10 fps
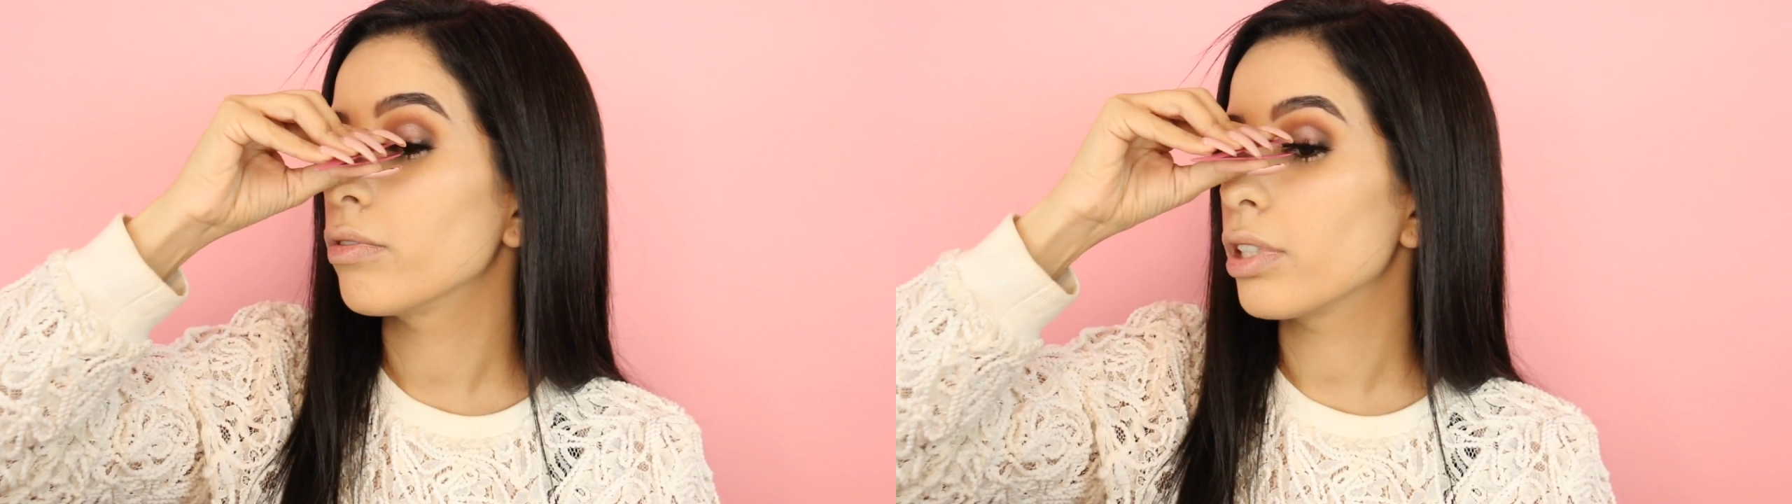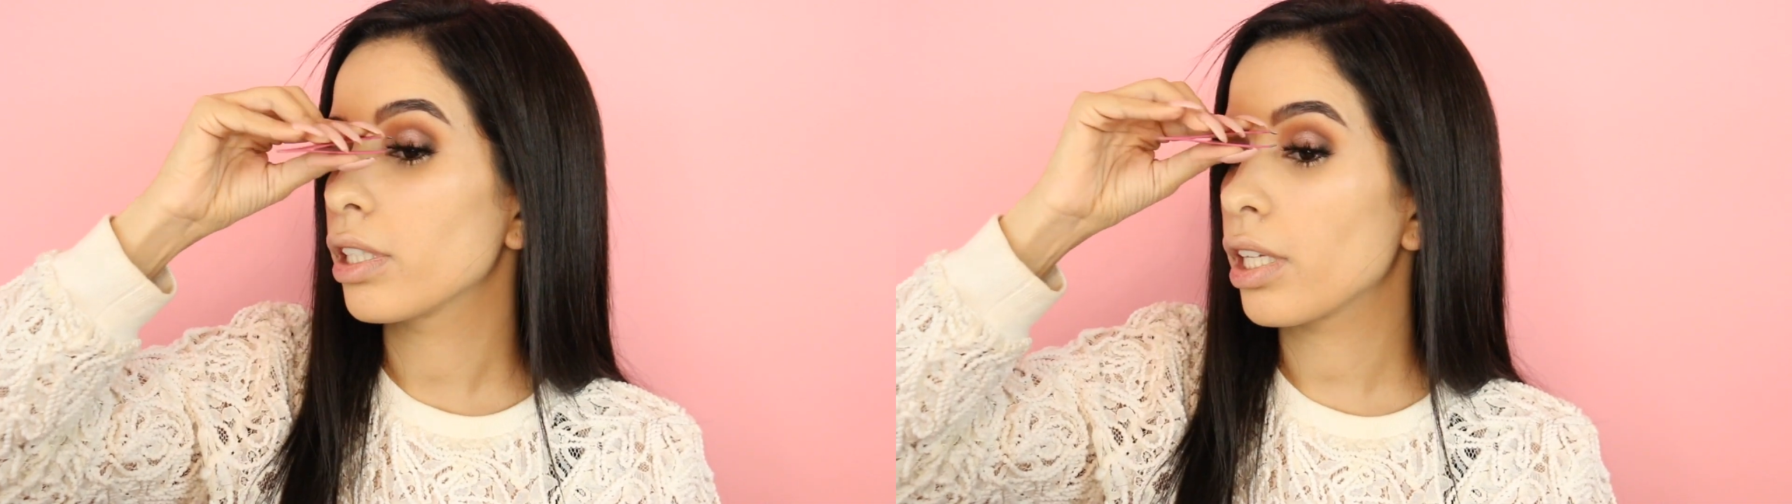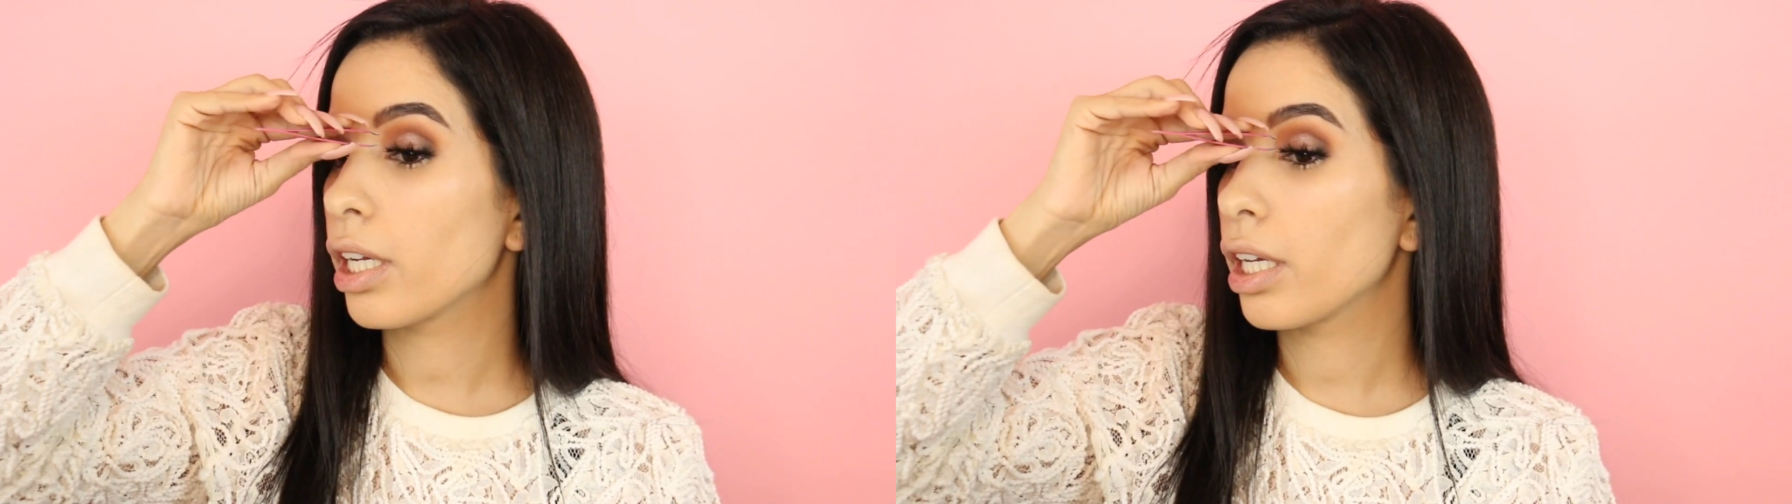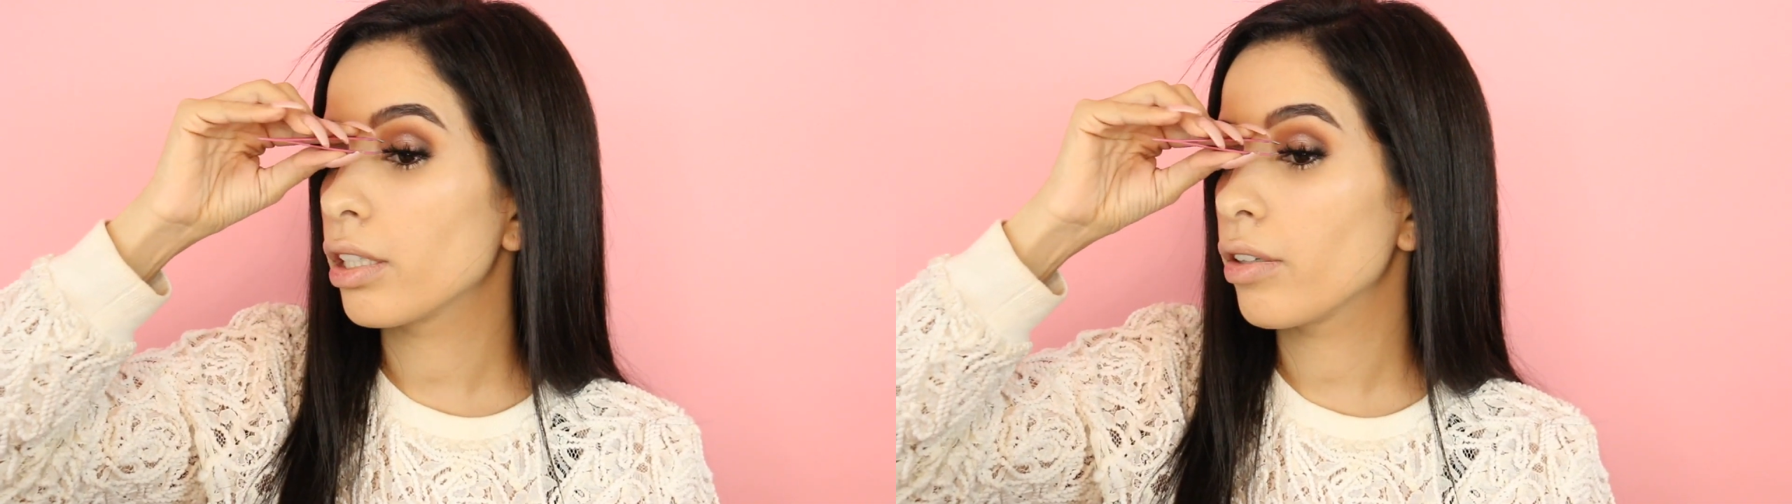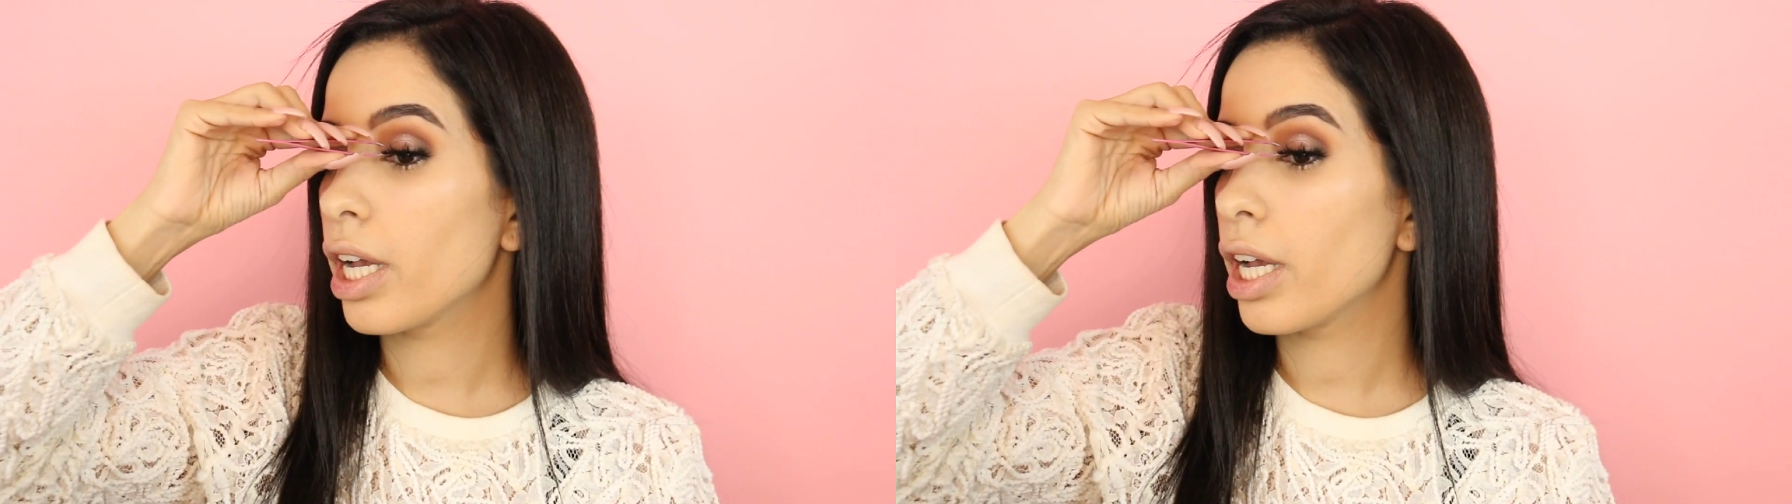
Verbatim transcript: one second, you